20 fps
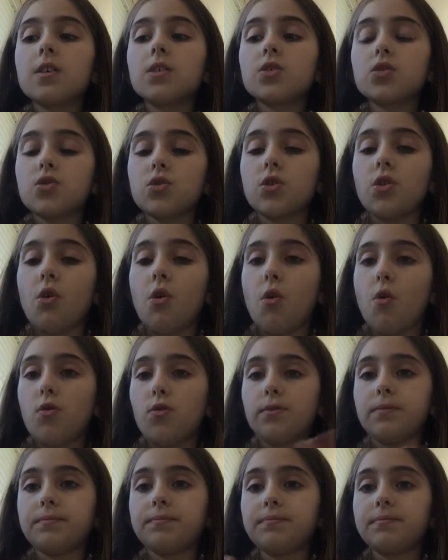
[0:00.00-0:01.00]

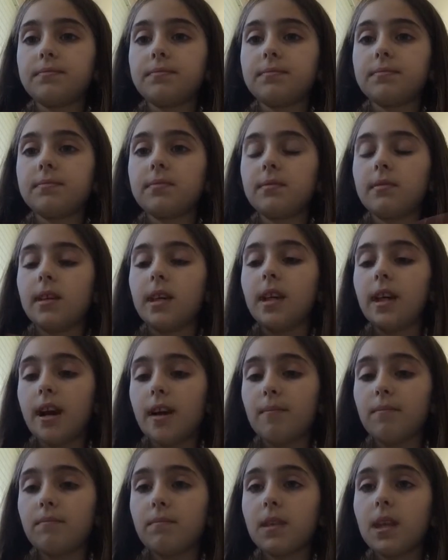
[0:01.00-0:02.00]
So, yeah.
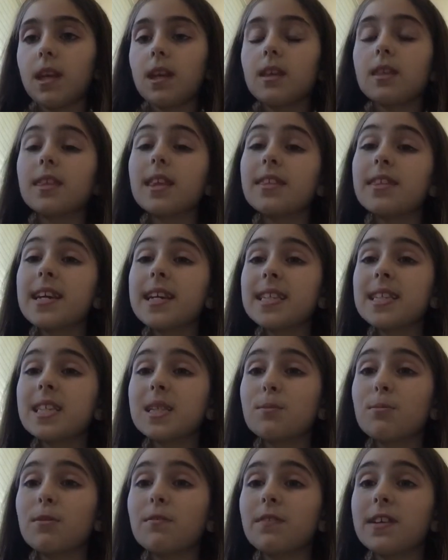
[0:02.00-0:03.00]
The things
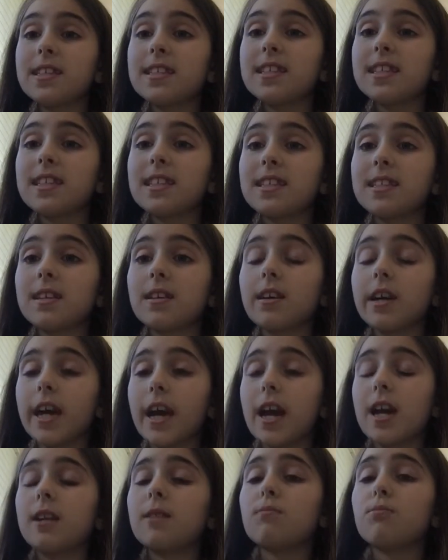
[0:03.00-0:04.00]
to prevent it is,
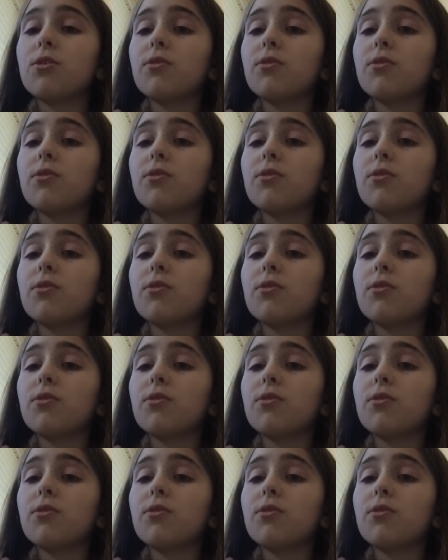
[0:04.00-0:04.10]
again,